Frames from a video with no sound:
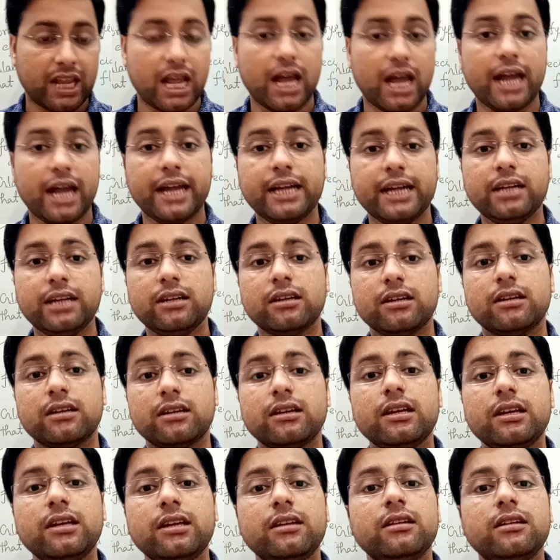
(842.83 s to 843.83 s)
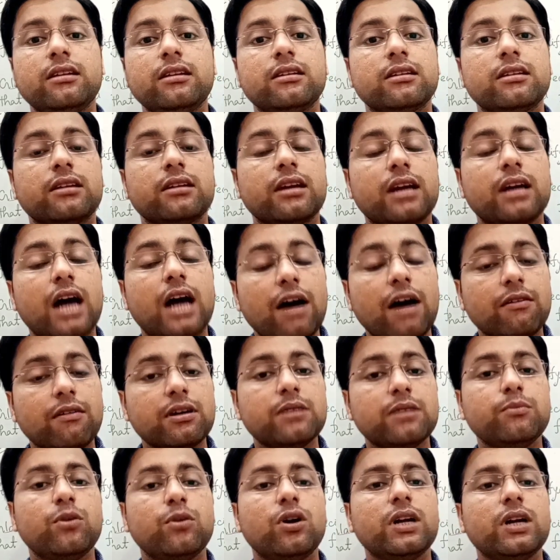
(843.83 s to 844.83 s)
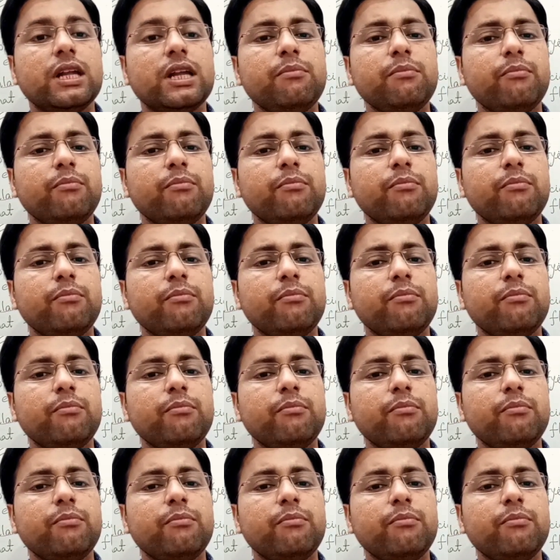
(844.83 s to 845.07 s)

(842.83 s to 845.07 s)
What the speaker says: And in our body